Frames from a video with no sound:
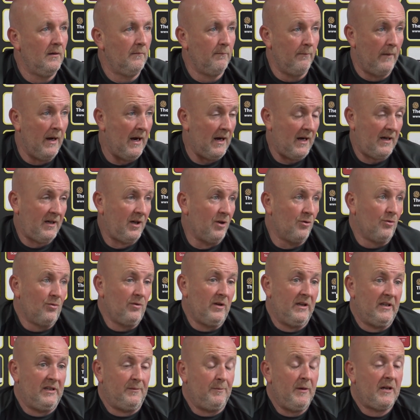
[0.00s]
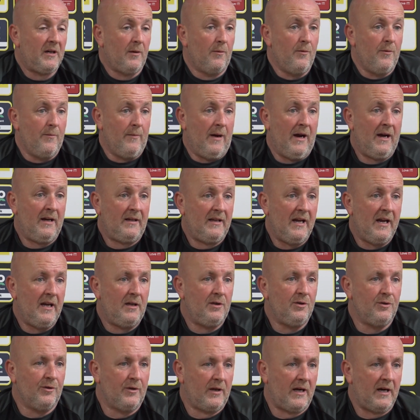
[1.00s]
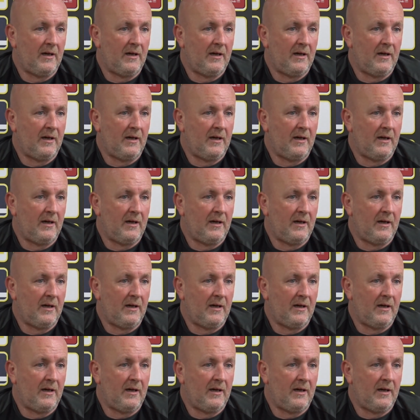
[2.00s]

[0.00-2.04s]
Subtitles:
I can only speak about my tenure,